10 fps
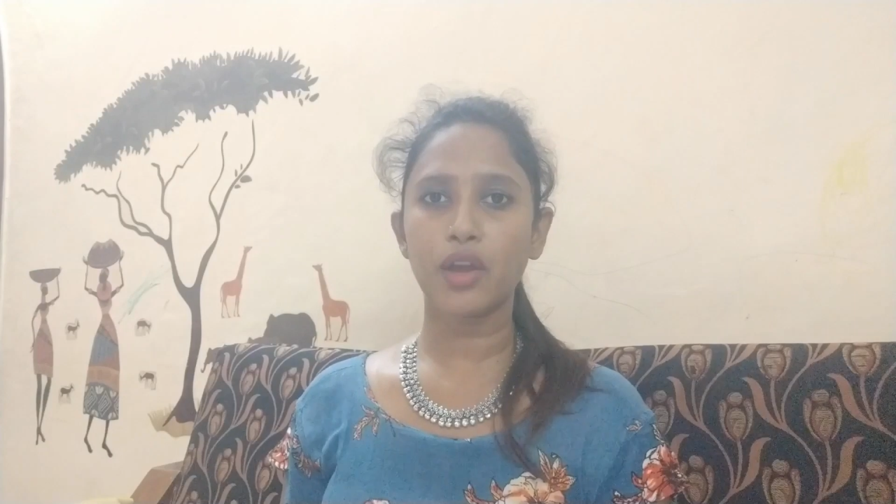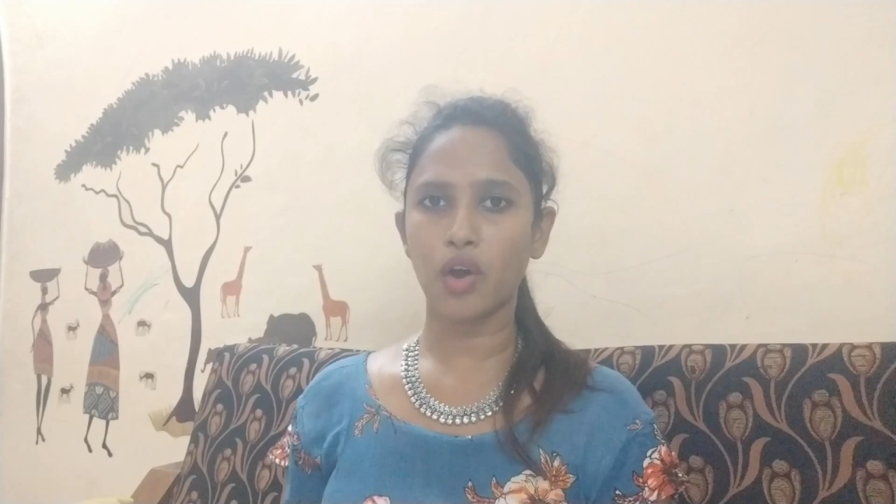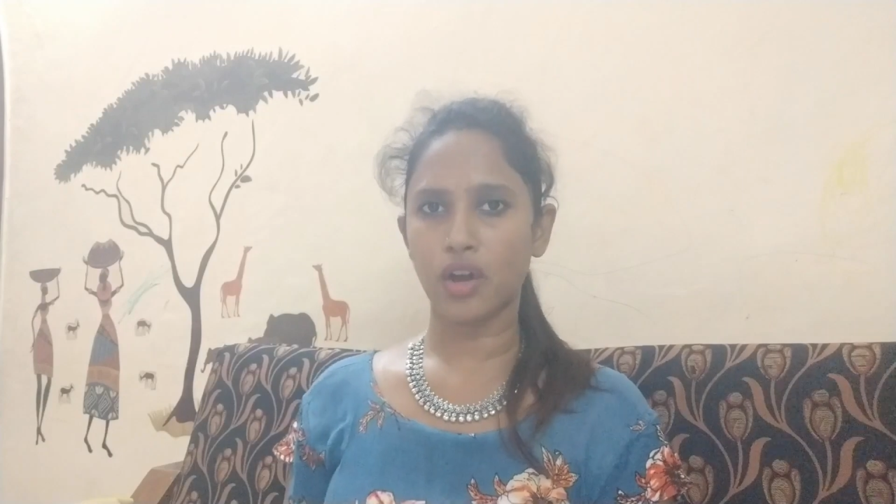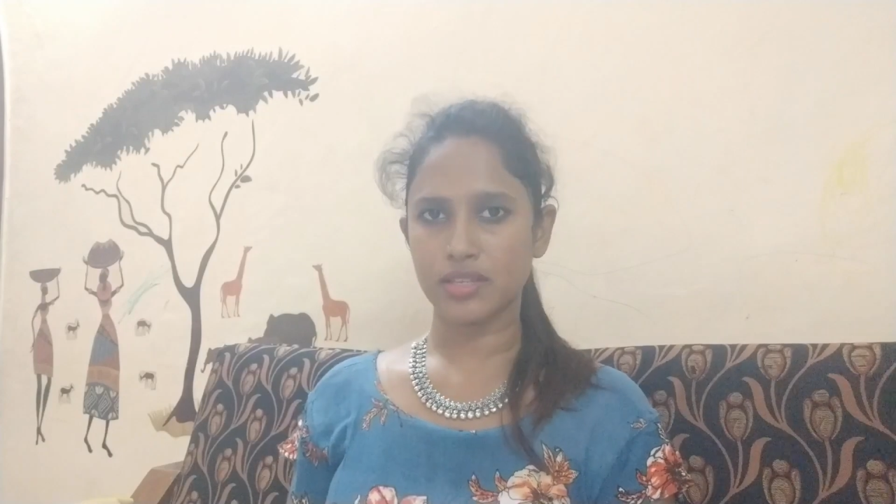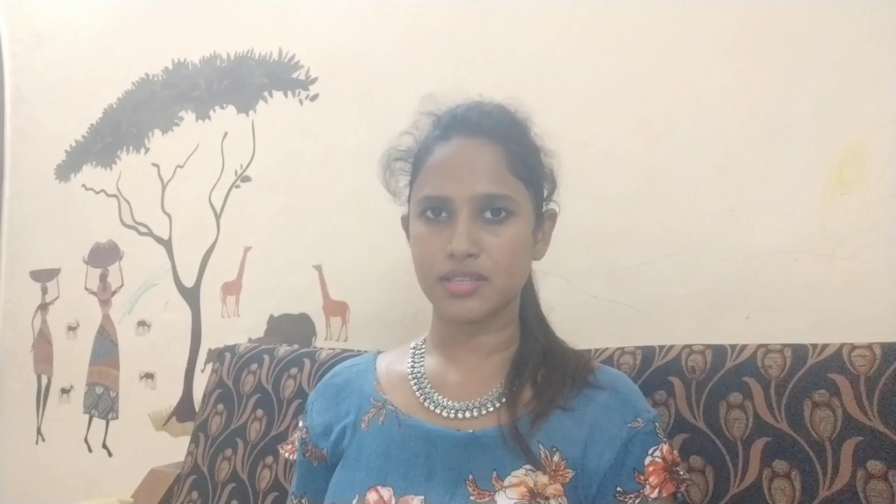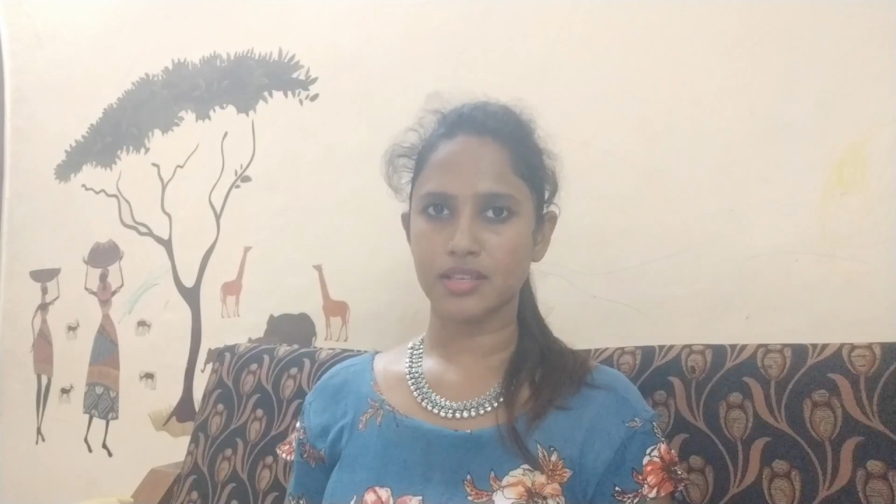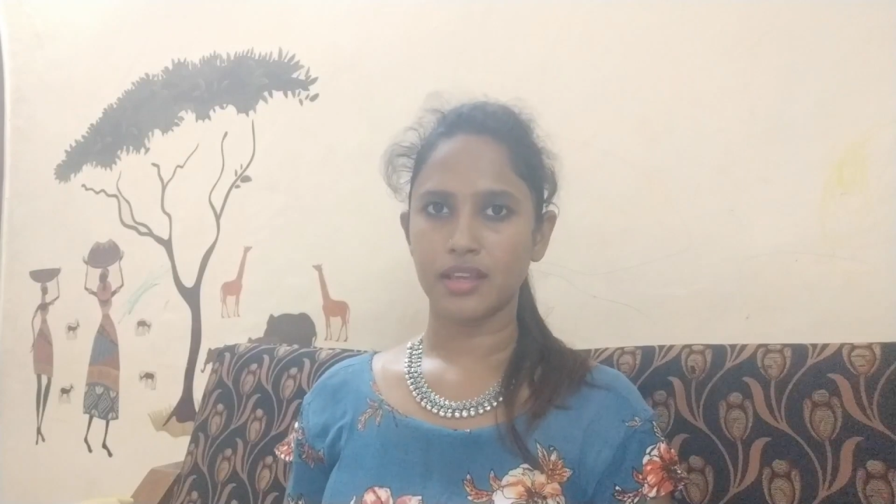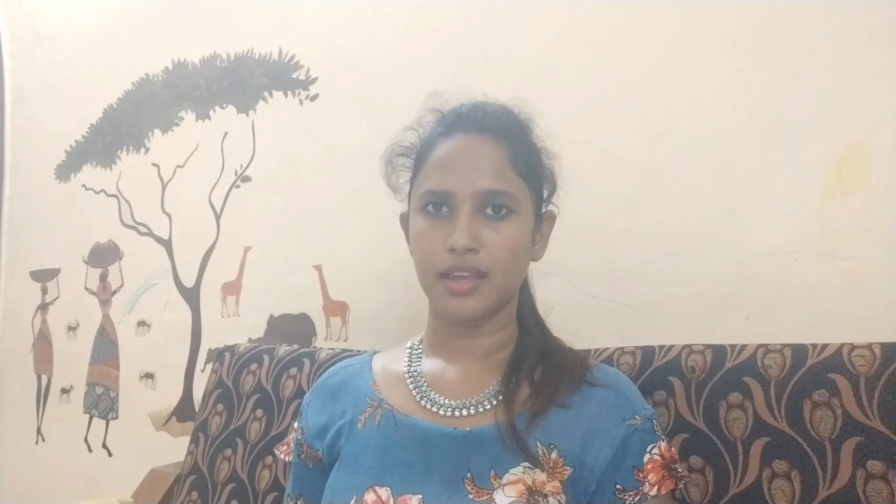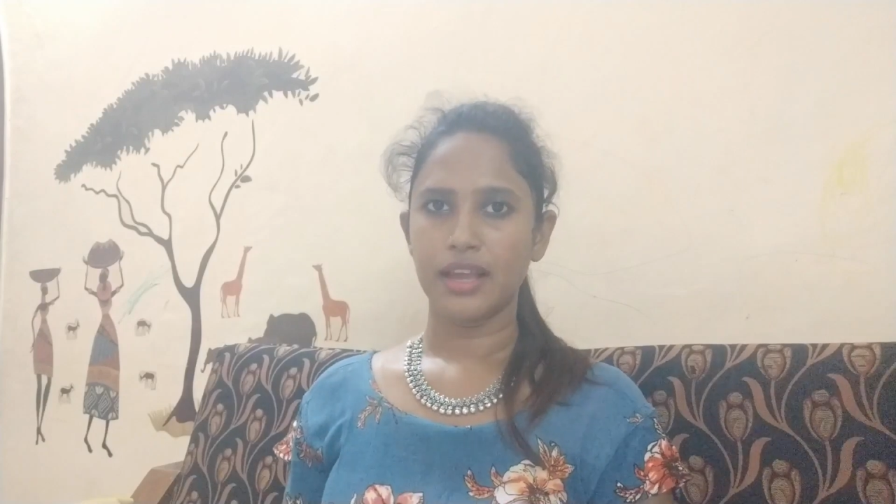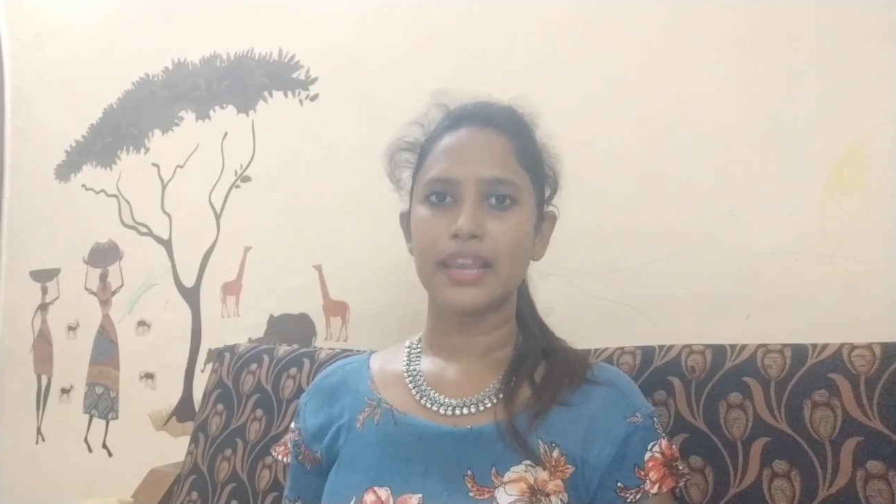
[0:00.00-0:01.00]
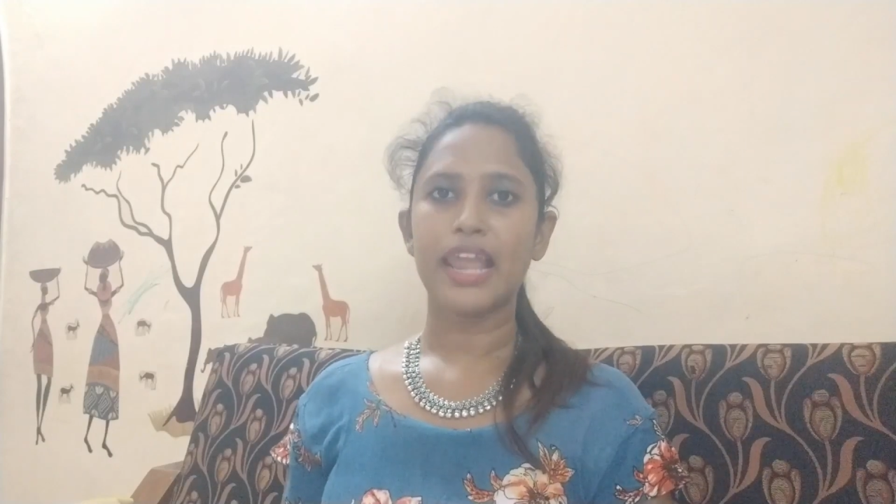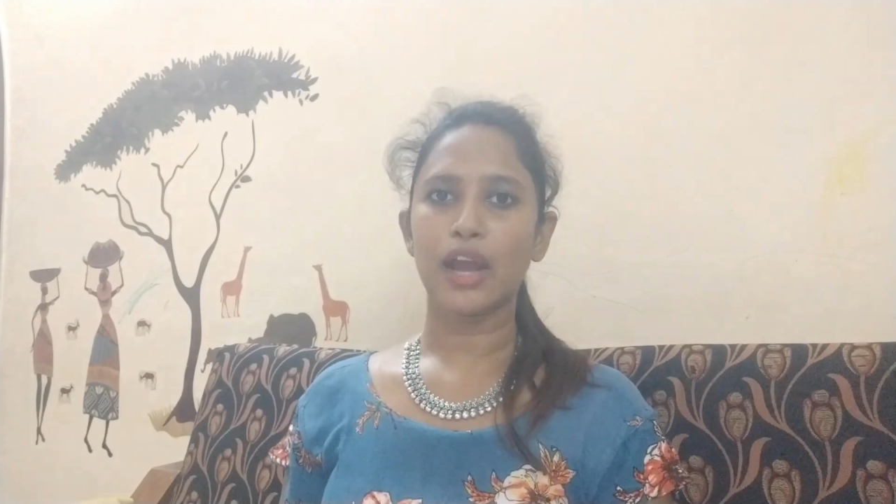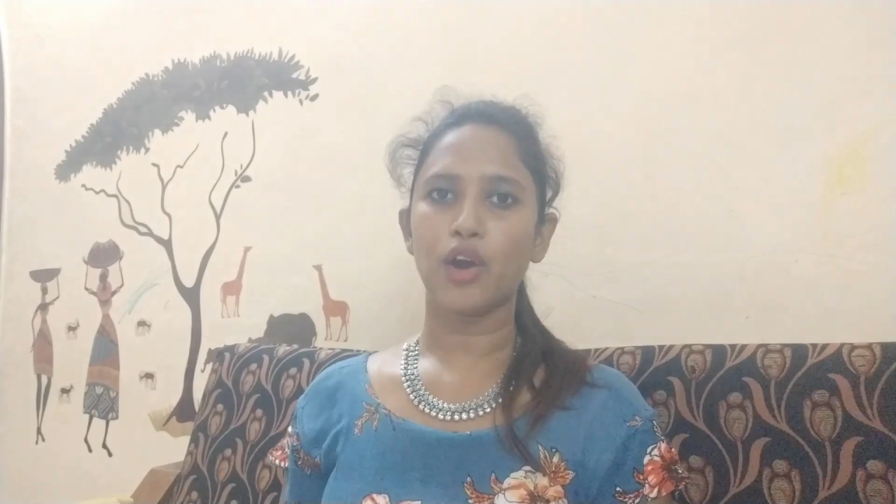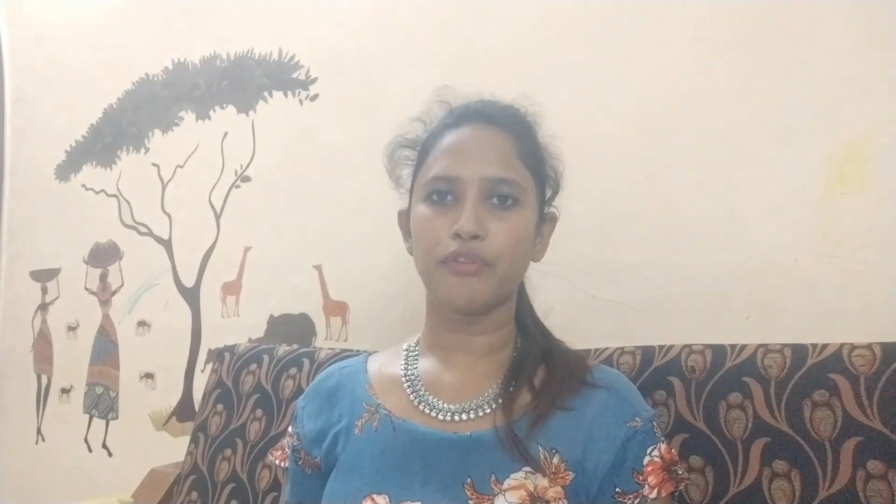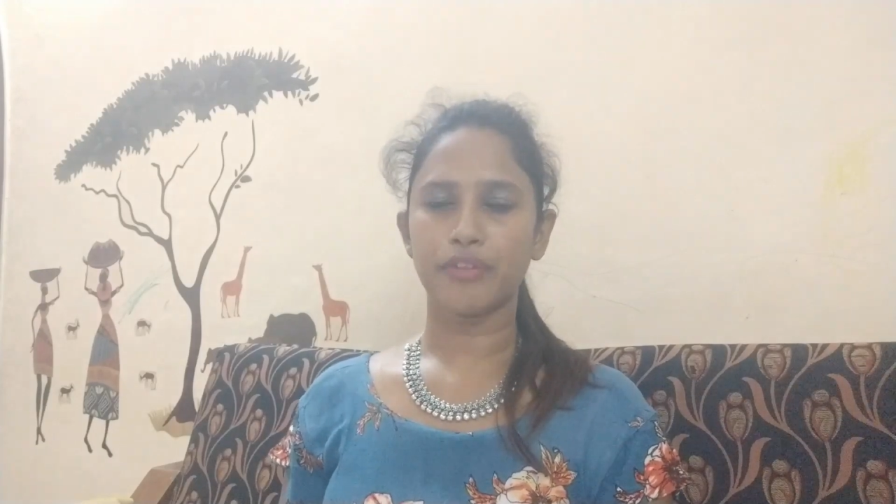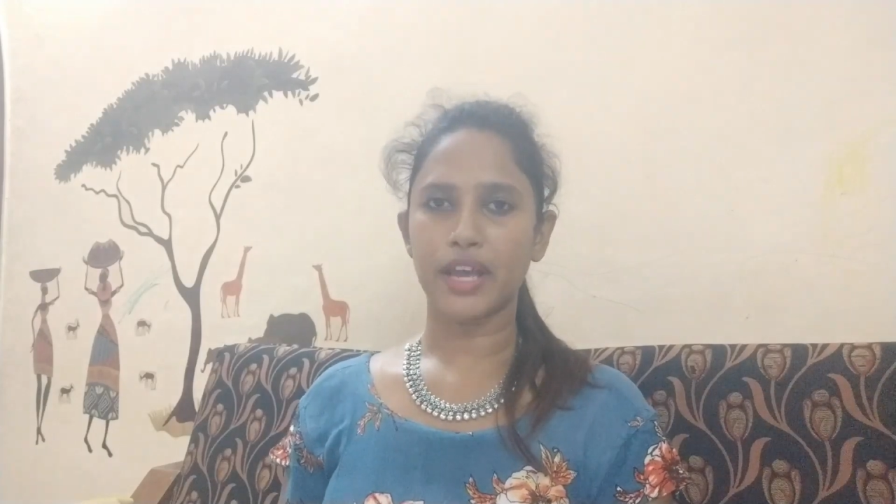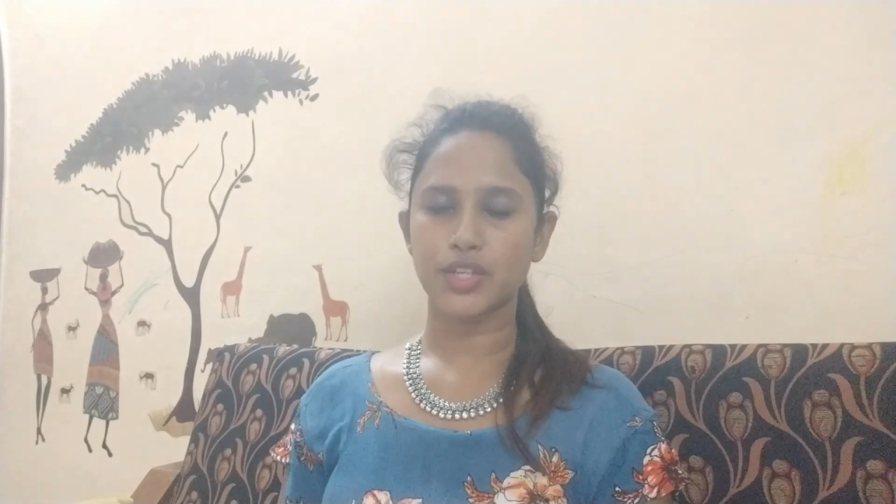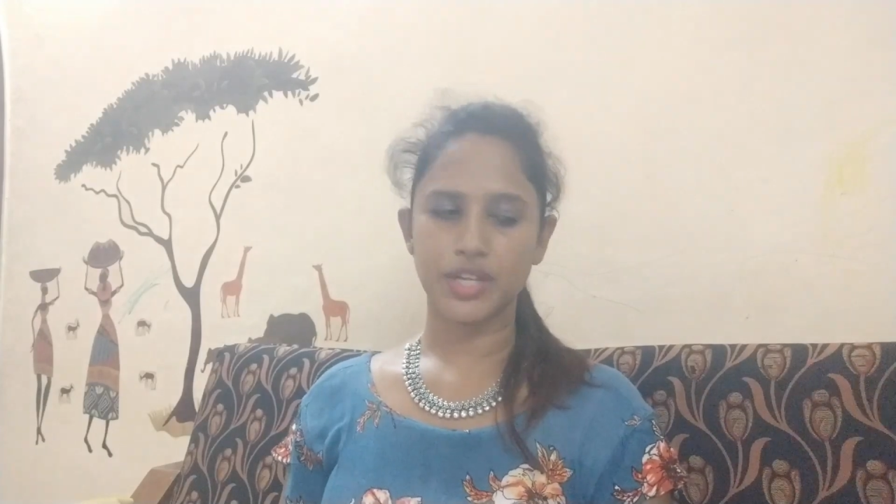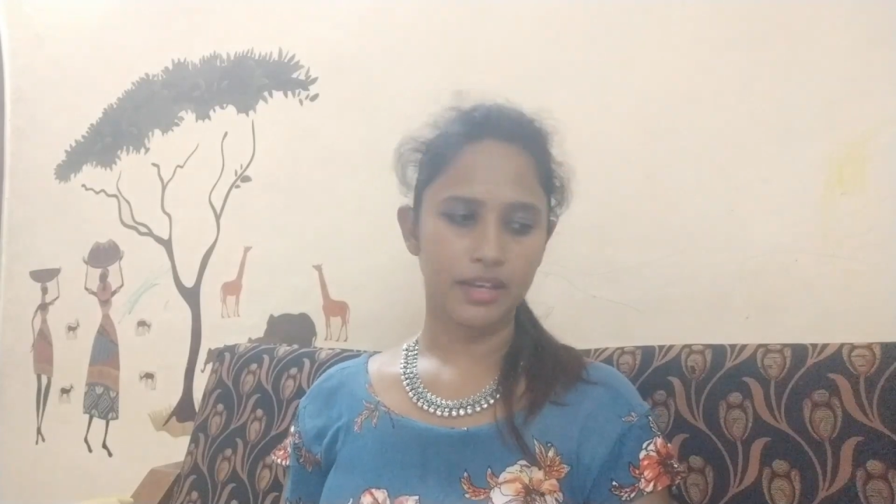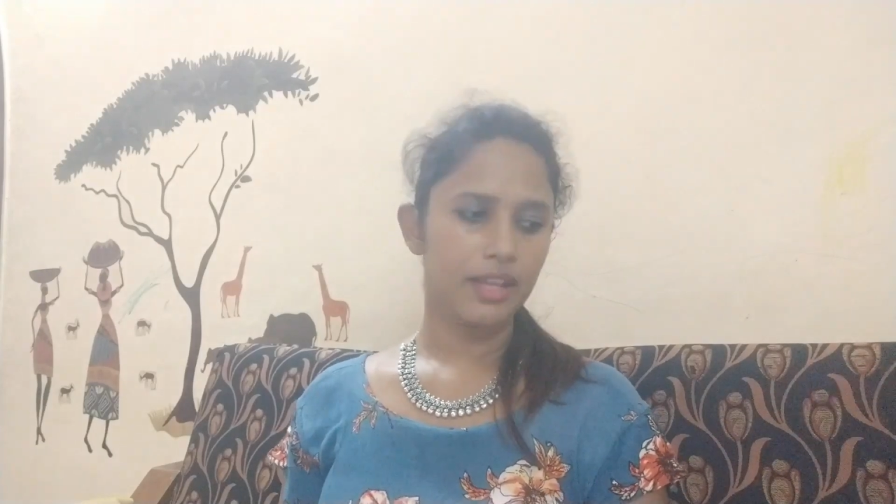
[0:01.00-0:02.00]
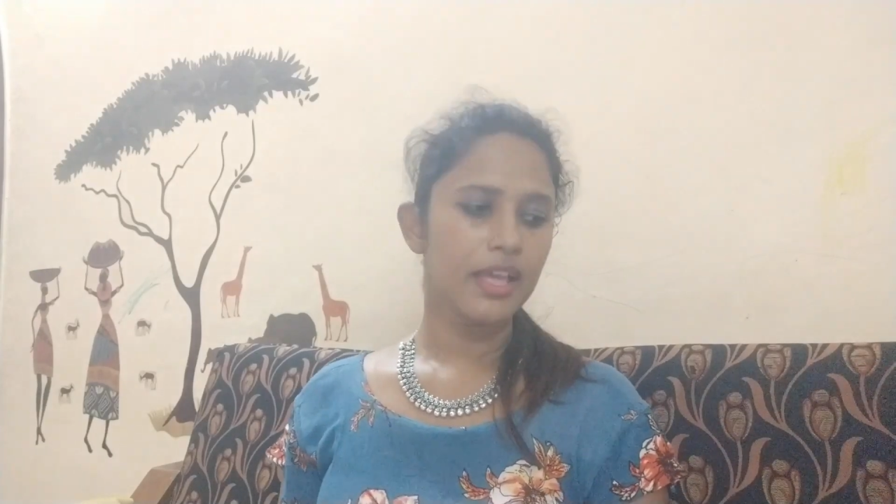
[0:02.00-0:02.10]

cause lack of hygiene.